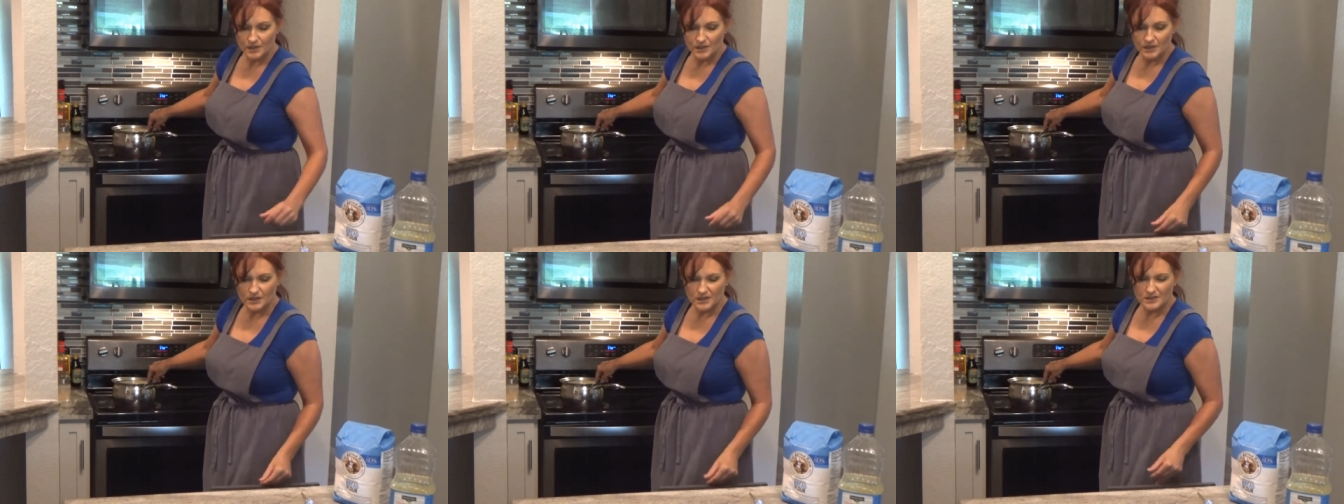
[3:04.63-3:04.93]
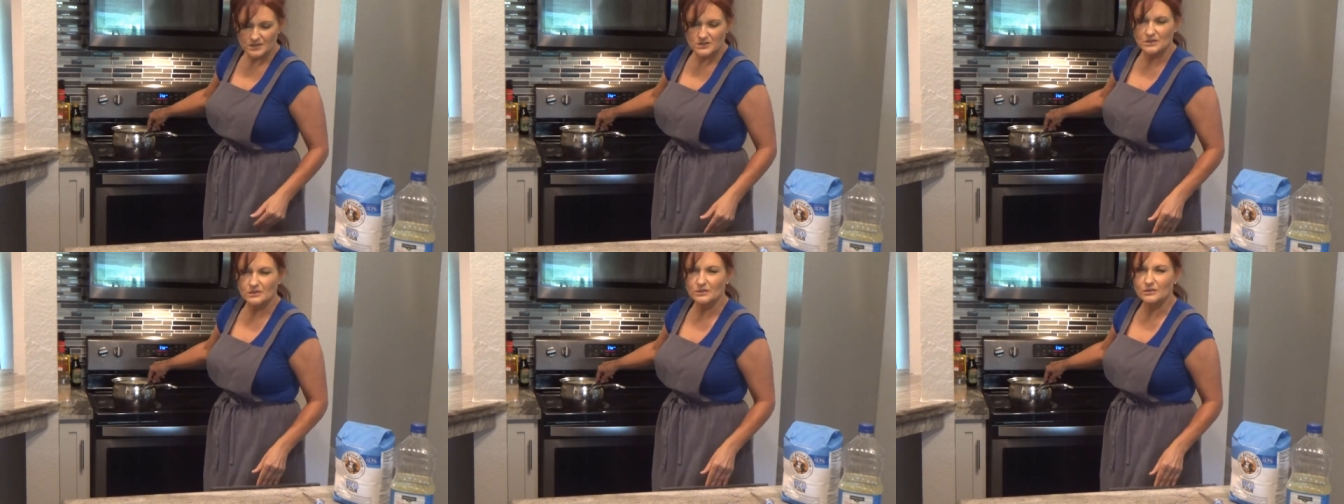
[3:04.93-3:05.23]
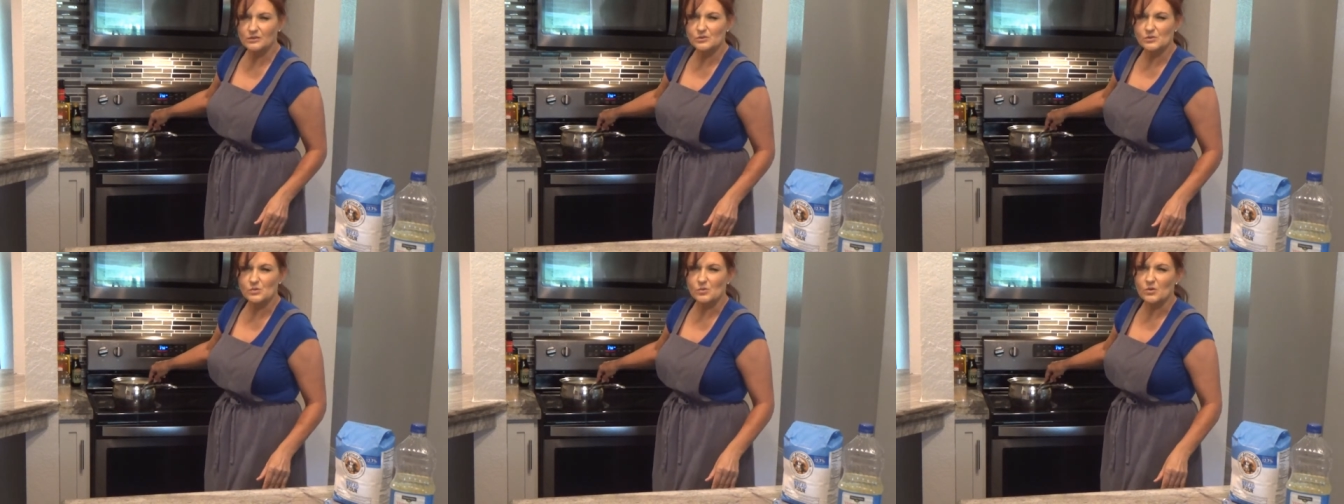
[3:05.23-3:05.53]
Get to
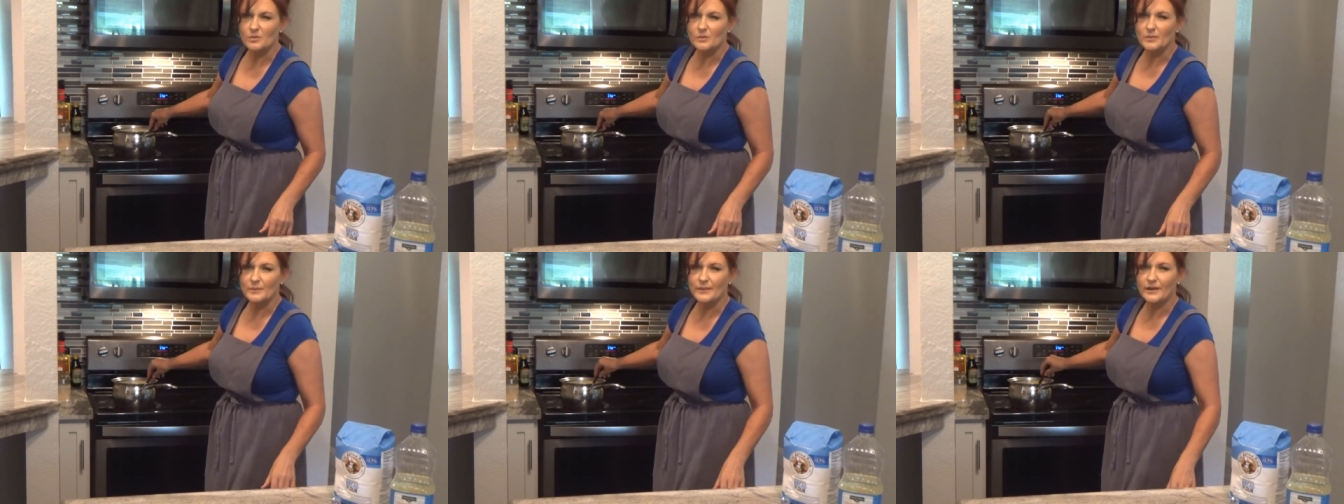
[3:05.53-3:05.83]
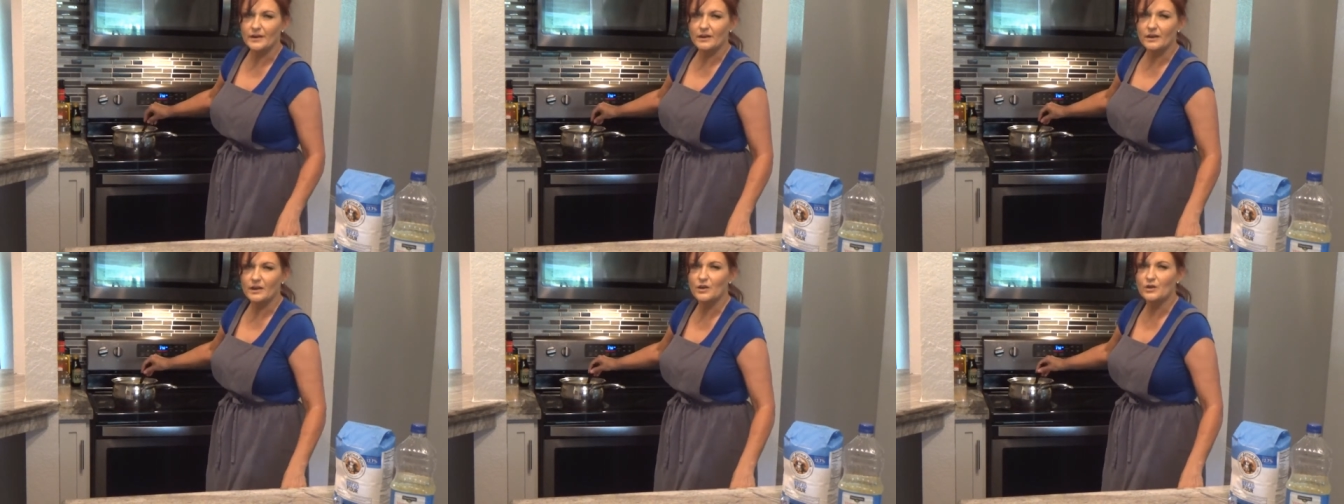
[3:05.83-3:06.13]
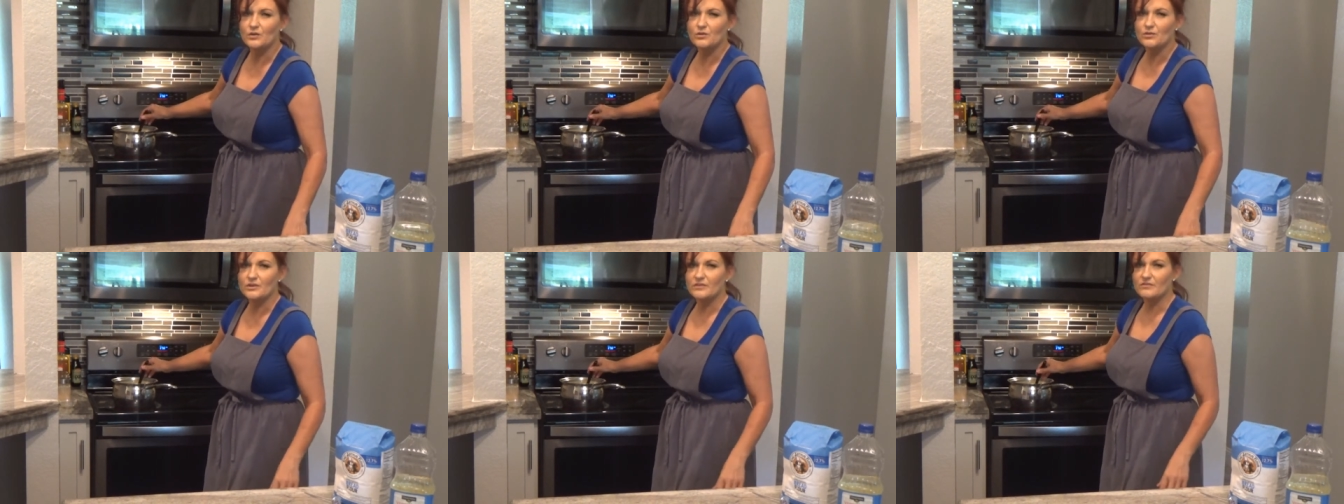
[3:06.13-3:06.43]
lukewarm about
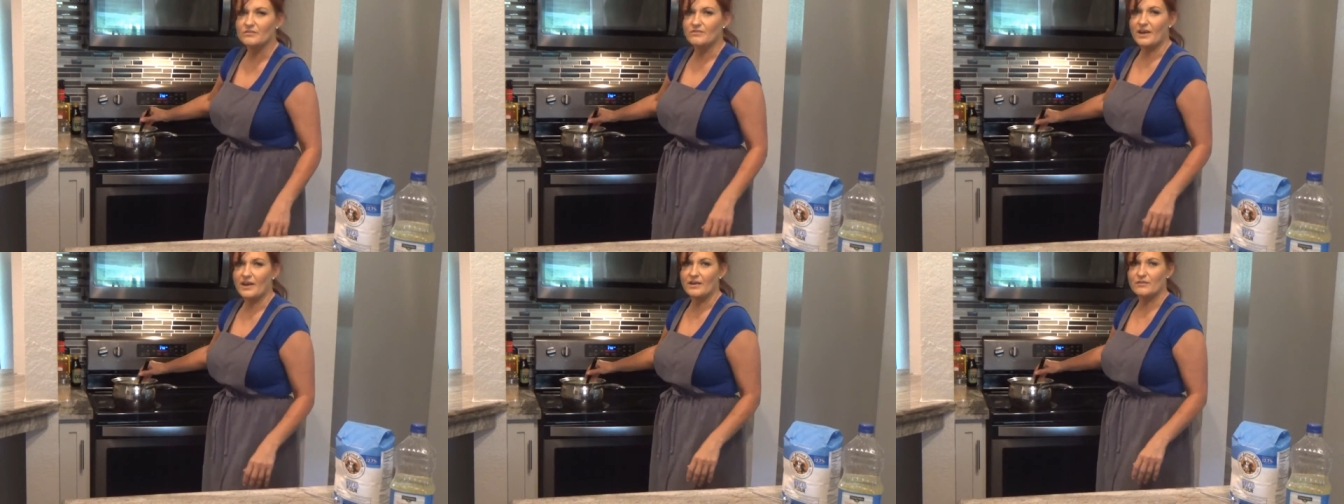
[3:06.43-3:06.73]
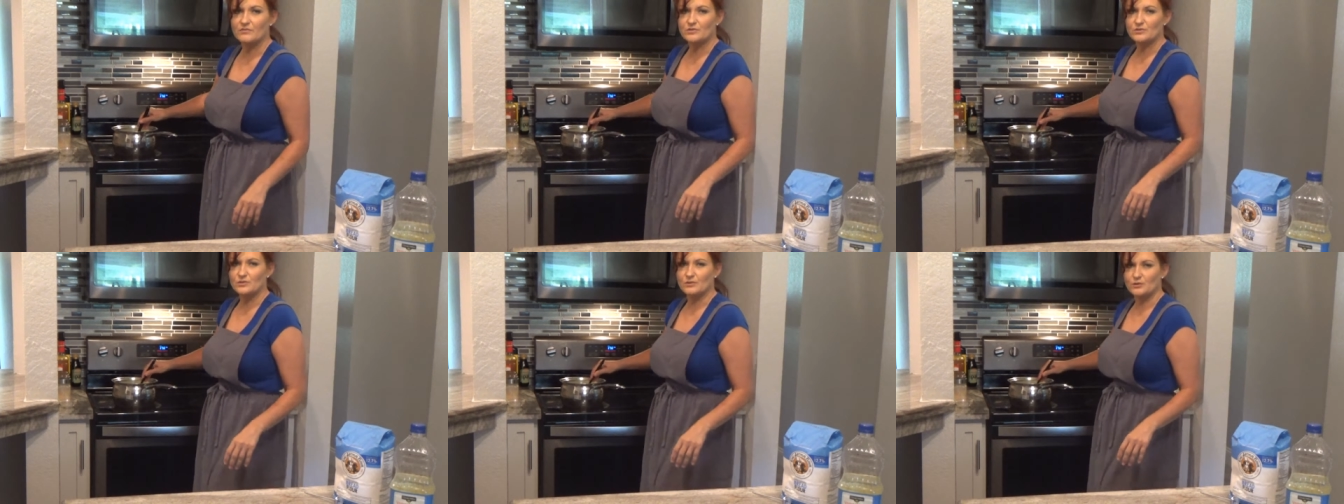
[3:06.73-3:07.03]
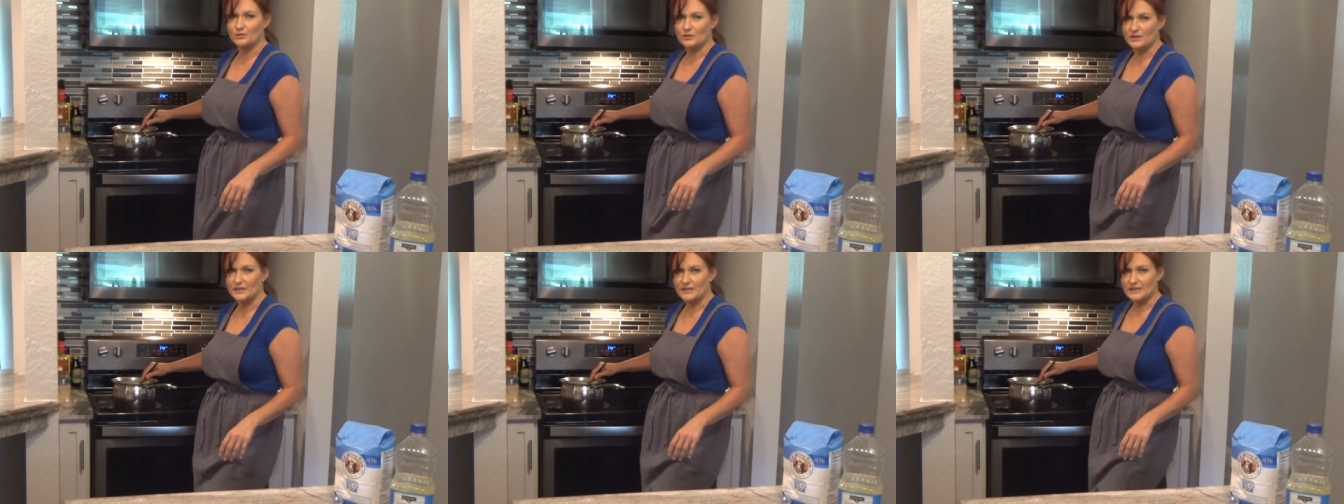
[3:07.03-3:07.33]
105
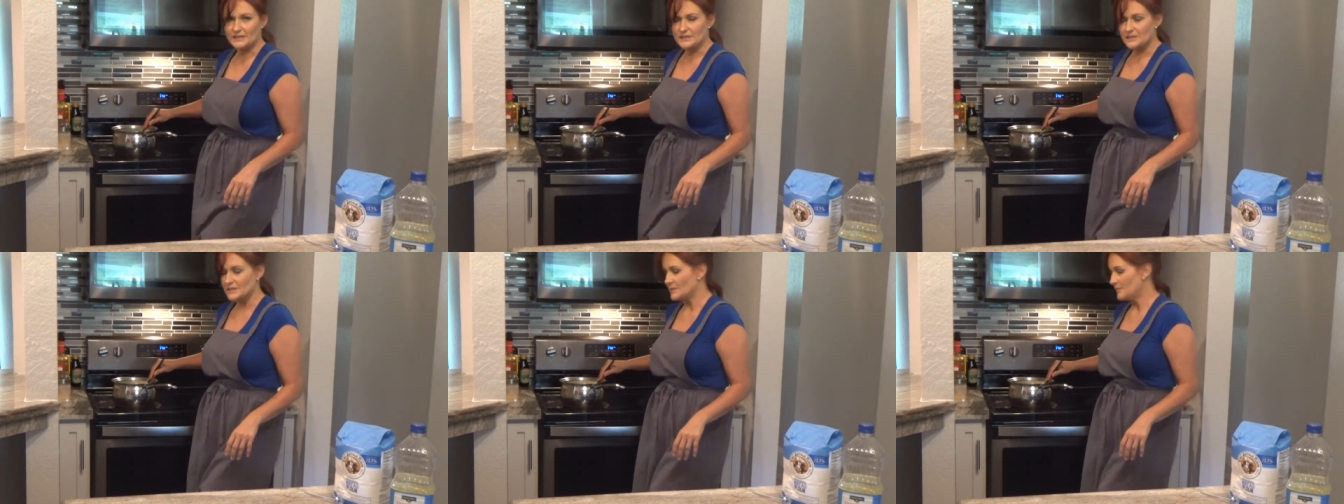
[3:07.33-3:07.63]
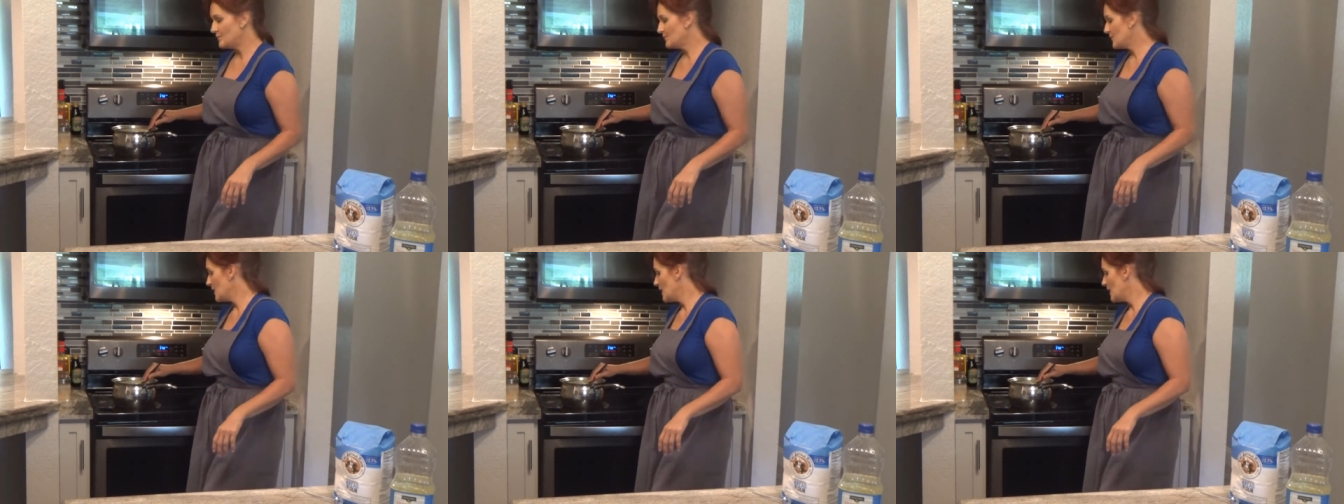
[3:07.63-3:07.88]
degrees.